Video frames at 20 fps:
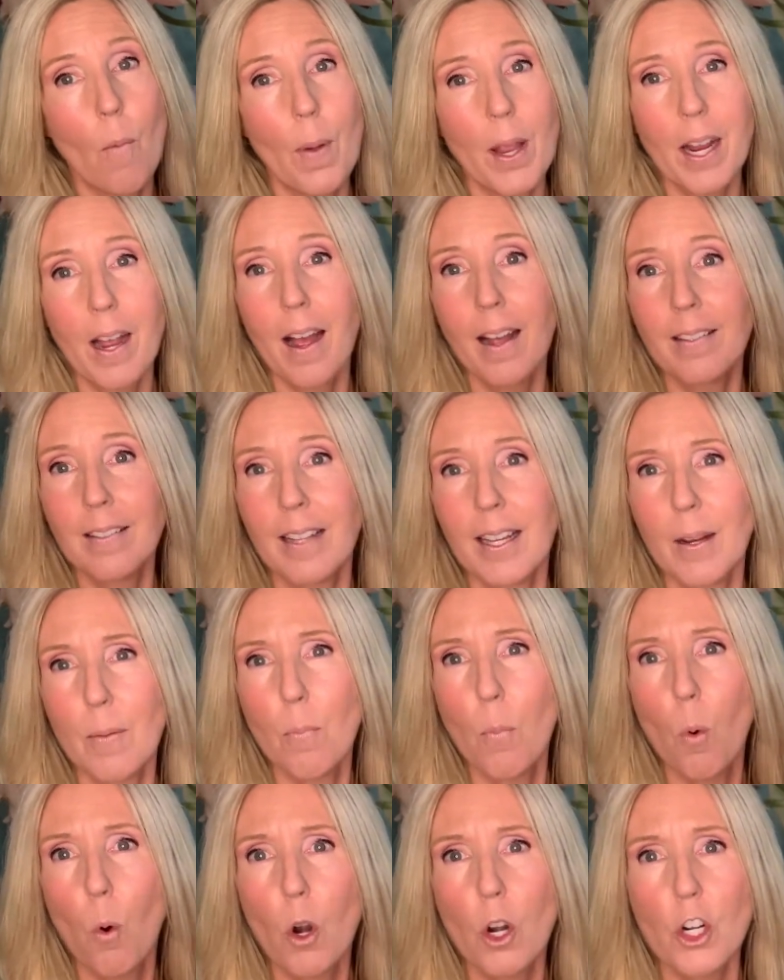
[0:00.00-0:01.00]
my God, it's like
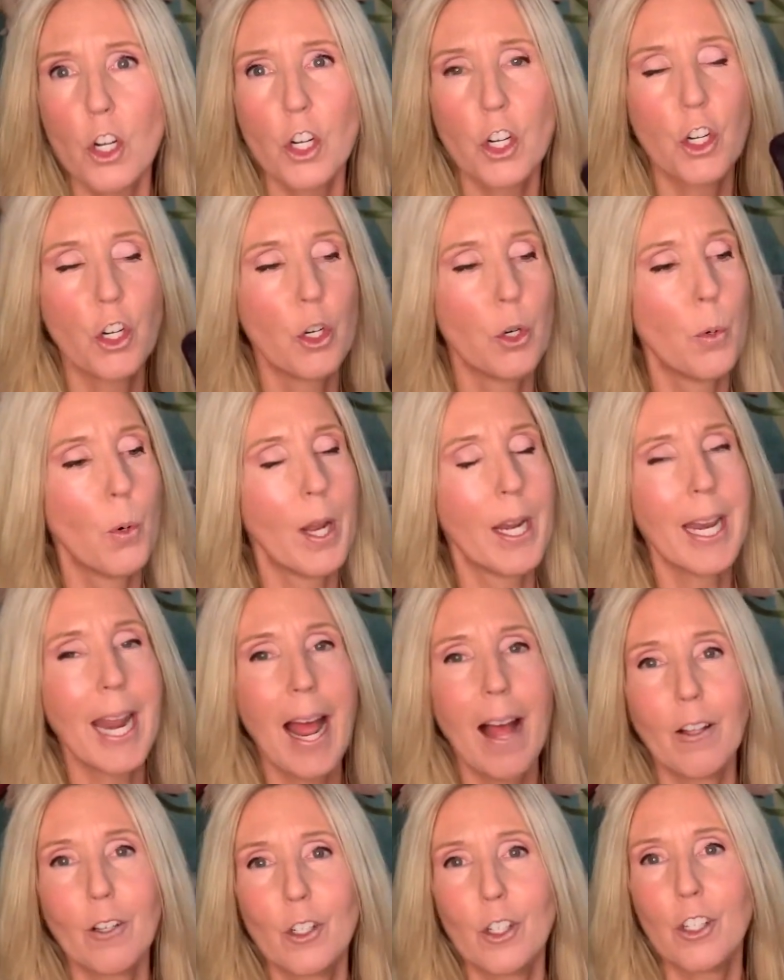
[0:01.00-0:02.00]
more shoe
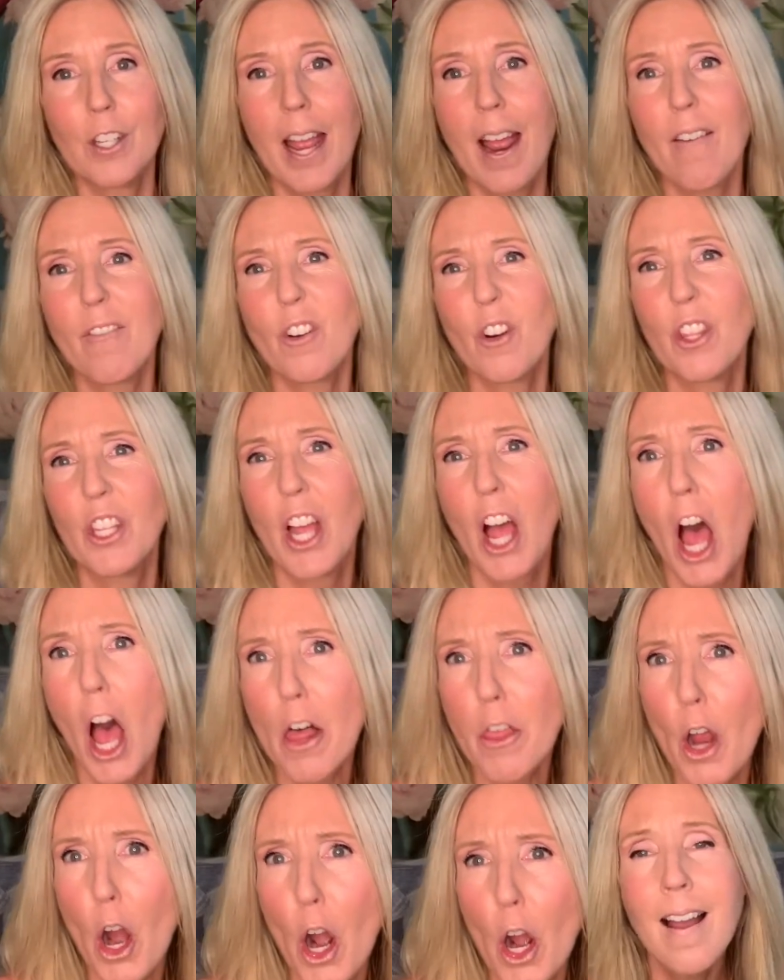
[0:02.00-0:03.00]
analogies after the
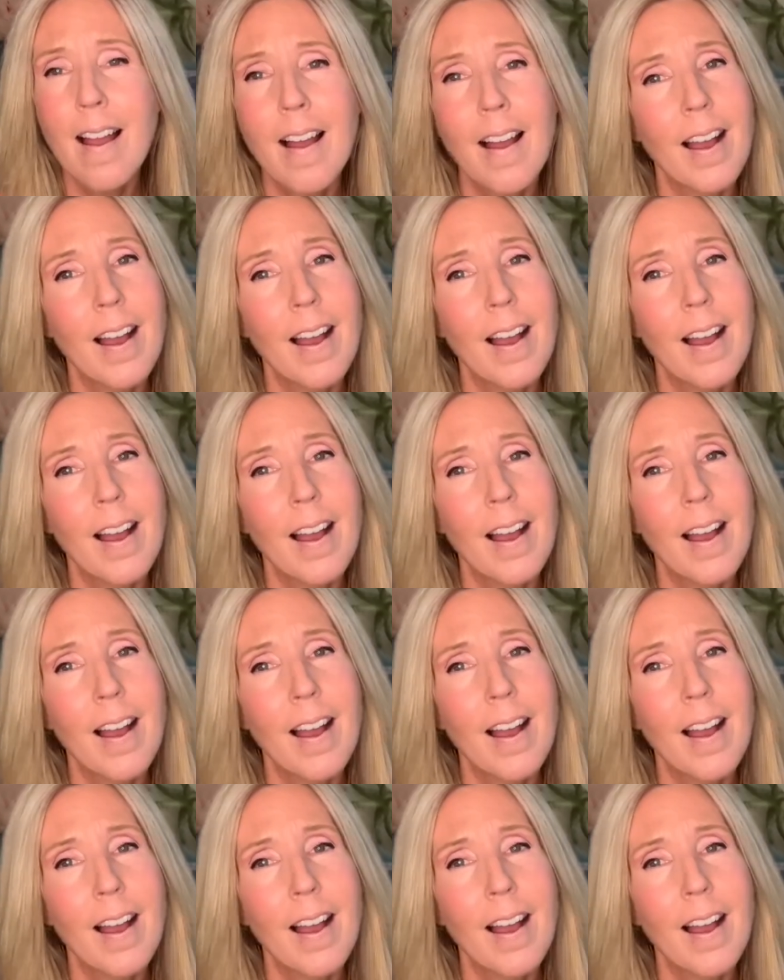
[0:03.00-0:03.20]
other.